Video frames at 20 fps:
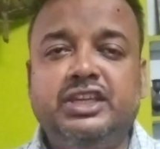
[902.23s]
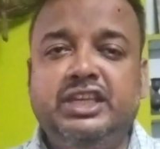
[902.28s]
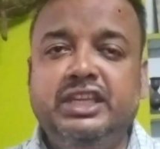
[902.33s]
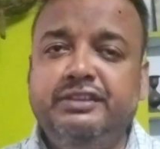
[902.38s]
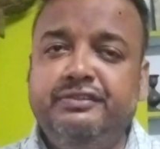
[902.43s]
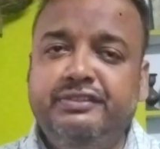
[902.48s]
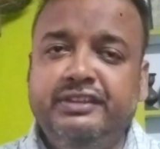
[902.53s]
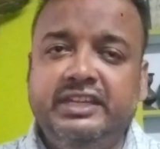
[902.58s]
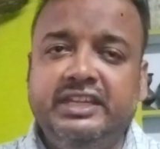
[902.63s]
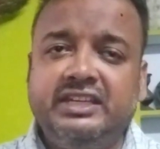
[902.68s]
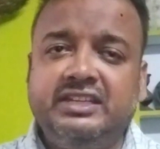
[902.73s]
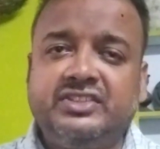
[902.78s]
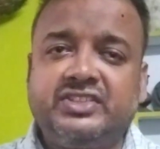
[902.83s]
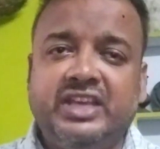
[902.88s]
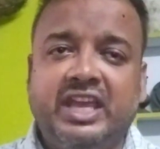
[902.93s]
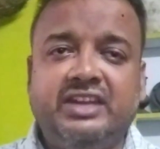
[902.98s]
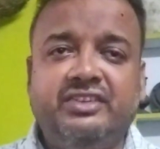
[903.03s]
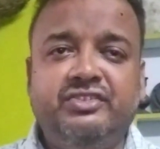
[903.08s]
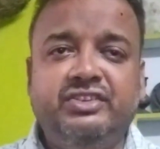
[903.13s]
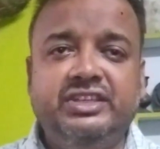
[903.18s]
dividends
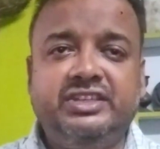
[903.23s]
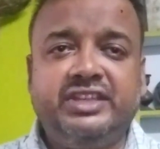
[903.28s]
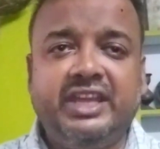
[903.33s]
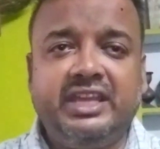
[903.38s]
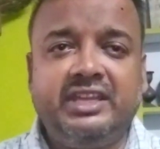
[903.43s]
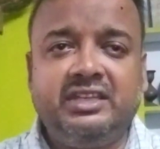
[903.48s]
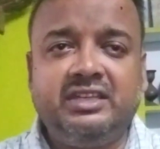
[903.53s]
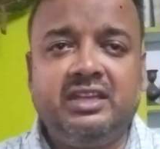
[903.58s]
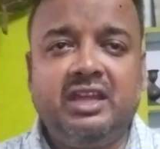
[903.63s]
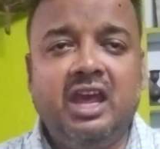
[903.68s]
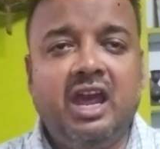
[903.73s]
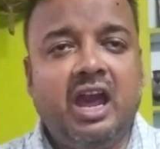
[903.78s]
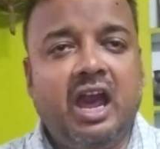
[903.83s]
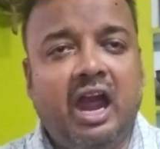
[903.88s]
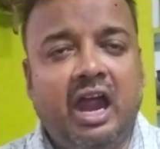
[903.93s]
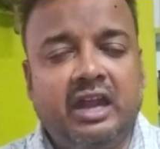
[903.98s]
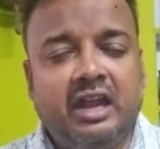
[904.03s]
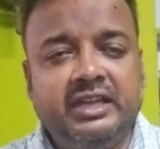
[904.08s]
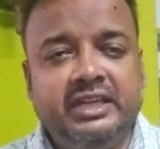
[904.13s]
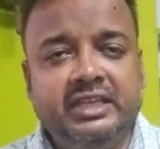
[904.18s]
and retained
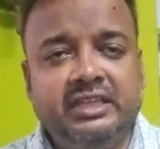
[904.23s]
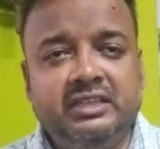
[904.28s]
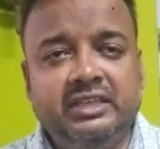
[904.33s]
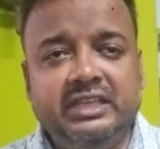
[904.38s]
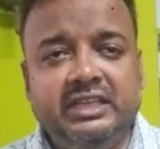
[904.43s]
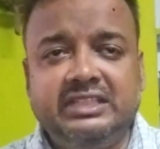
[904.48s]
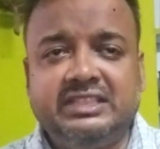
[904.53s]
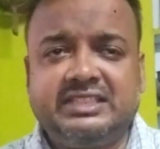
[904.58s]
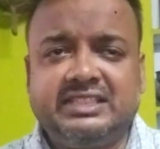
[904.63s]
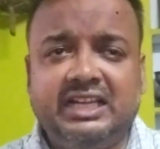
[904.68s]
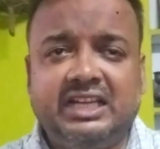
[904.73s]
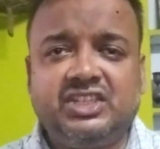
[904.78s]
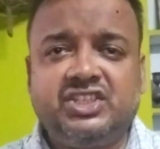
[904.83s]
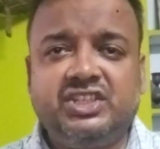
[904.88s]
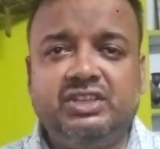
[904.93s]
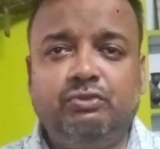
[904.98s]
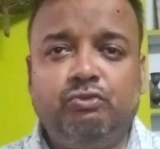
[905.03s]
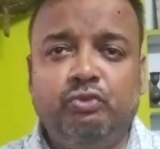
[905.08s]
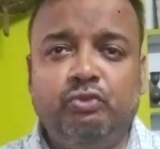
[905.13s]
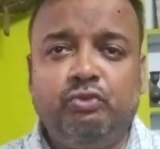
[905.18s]
earning in such
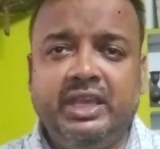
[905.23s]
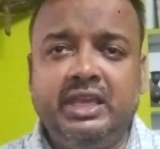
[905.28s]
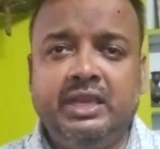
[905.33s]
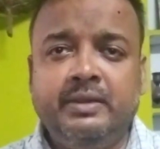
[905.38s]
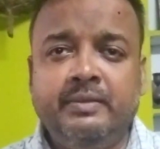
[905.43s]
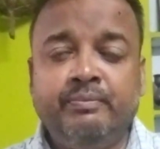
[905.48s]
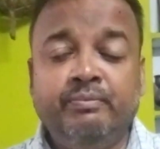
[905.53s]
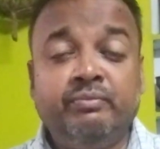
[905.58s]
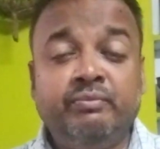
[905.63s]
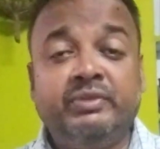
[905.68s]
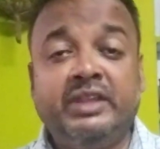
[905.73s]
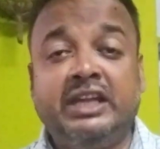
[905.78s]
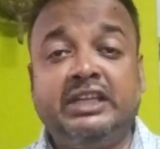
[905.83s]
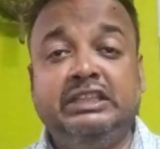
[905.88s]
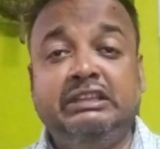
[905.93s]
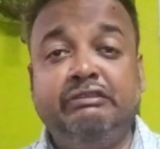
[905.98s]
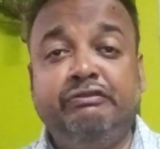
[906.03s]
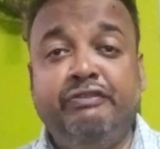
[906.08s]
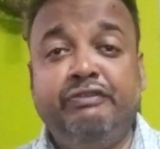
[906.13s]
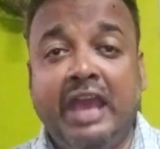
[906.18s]
a way that
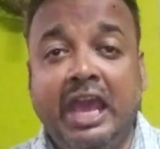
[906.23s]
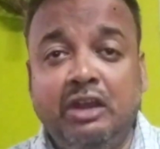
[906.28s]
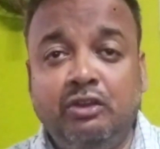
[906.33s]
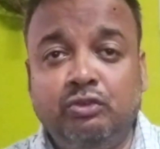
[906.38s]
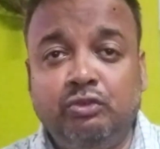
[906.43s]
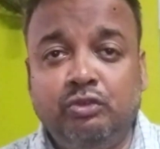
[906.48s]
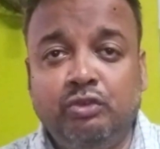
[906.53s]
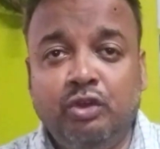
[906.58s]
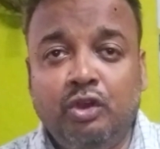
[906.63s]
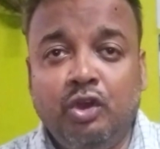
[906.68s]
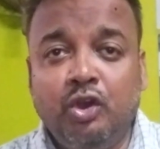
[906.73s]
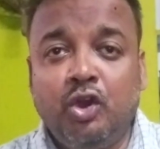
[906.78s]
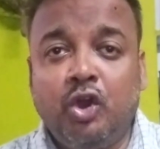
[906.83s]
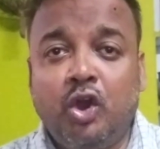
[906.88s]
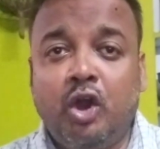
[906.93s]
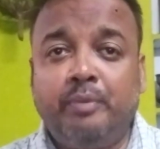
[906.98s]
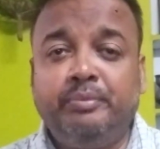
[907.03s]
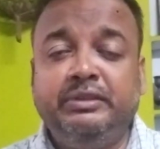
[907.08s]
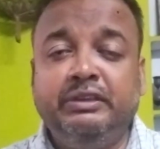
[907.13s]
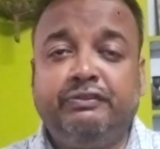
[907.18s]
the value
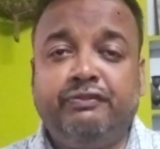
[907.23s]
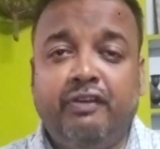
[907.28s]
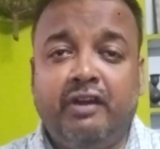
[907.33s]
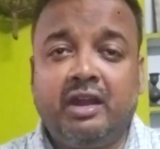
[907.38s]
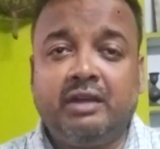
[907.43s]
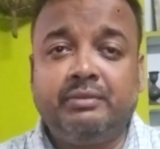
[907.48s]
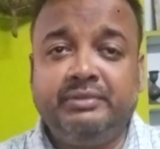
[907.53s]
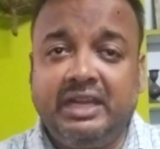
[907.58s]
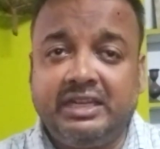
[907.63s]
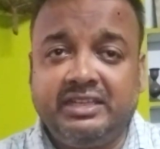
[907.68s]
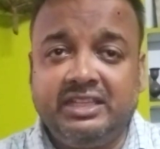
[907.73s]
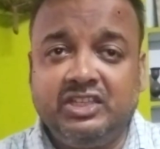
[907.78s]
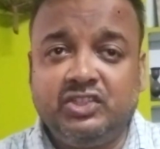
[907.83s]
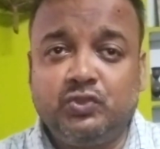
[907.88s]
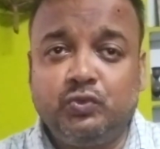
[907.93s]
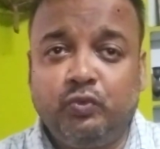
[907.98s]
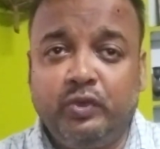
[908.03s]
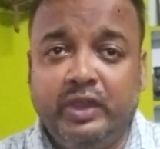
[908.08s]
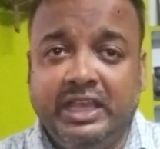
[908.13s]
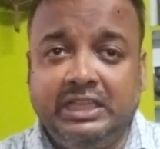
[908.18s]
of the firm, that is
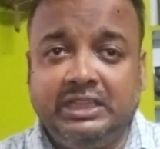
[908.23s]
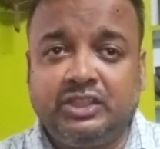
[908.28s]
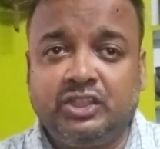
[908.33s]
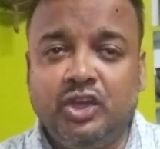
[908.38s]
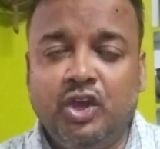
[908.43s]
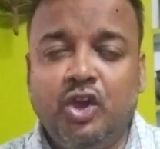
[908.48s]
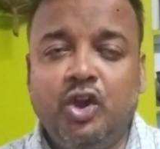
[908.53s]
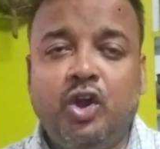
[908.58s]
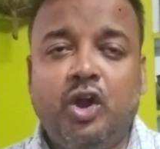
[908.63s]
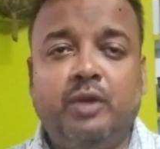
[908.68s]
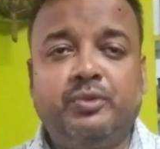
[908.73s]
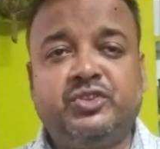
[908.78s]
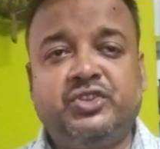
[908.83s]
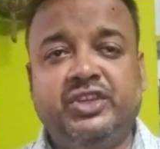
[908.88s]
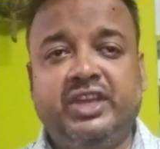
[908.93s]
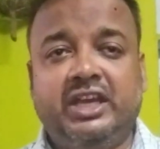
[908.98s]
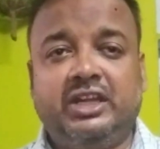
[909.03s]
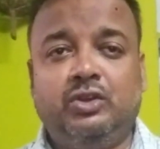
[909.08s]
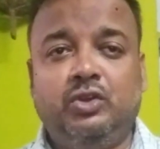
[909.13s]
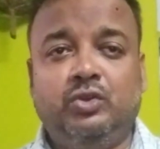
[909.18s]
wealth of
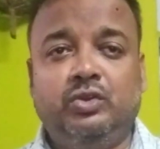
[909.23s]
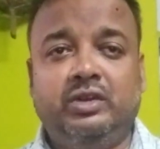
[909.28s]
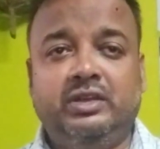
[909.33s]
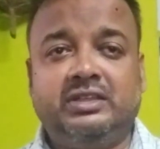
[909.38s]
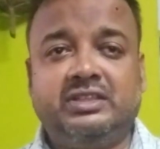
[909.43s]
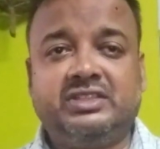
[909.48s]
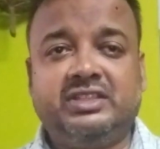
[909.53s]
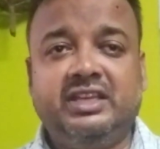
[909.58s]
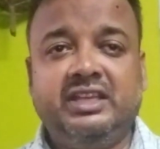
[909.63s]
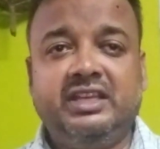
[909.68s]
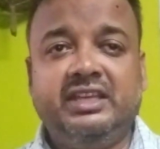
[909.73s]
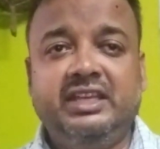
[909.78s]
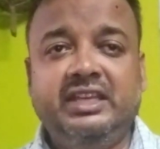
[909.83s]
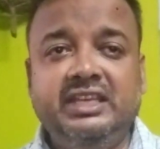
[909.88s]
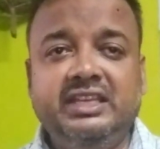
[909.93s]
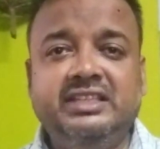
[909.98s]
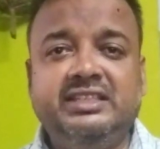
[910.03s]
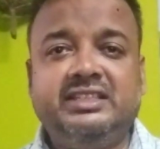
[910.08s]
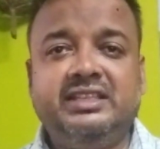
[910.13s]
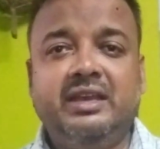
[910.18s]
shareholders,
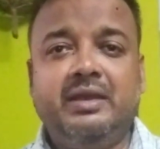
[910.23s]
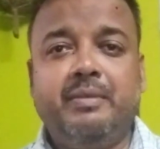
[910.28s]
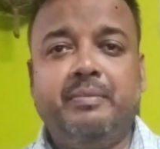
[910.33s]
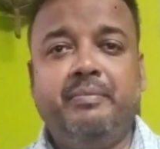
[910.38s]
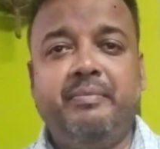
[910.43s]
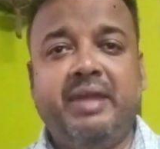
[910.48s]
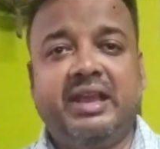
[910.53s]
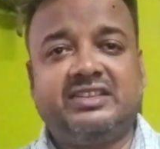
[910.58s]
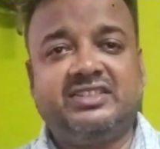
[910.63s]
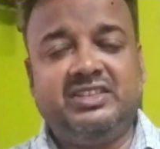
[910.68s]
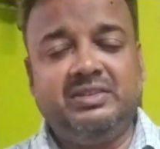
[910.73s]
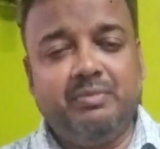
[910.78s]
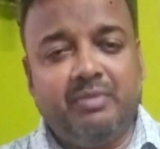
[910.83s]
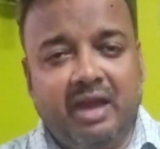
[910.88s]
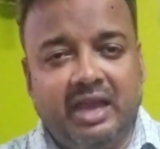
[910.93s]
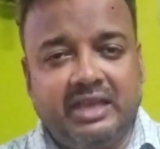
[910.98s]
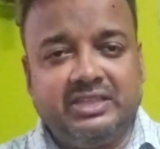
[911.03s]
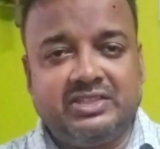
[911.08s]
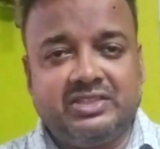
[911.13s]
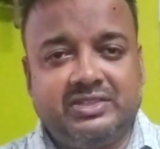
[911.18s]
is
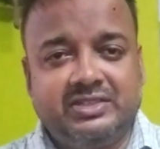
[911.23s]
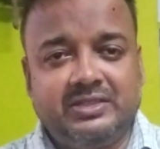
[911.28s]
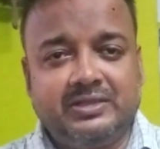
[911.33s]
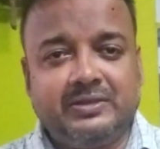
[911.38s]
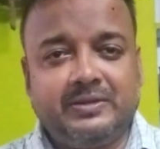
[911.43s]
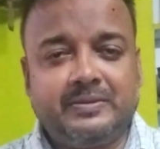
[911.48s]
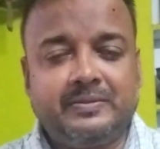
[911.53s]
maximized.